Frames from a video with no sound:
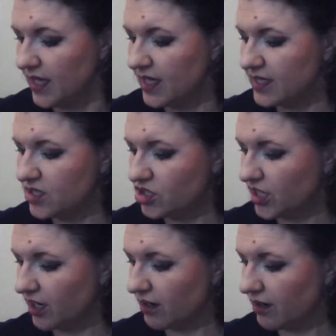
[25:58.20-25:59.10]
is
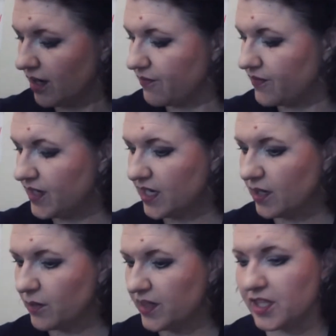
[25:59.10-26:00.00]
share a
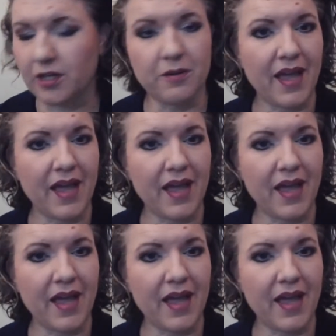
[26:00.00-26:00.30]
video with you,